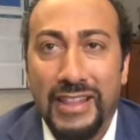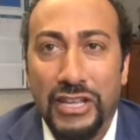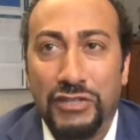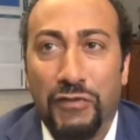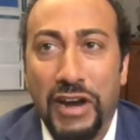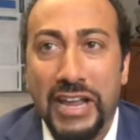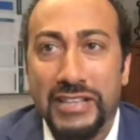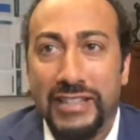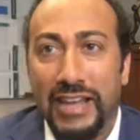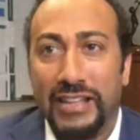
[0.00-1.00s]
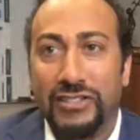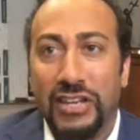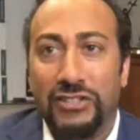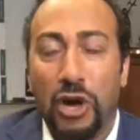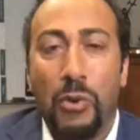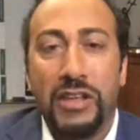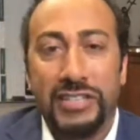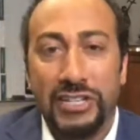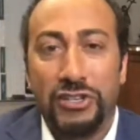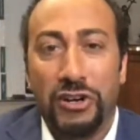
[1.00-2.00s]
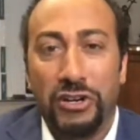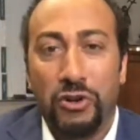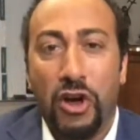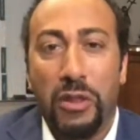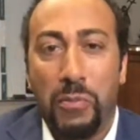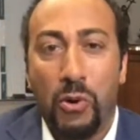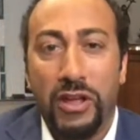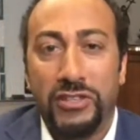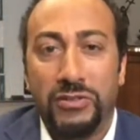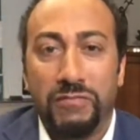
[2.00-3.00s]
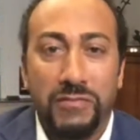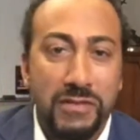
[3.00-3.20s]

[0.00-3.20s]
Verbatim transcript: this phrase that it's it's always easier to draw the points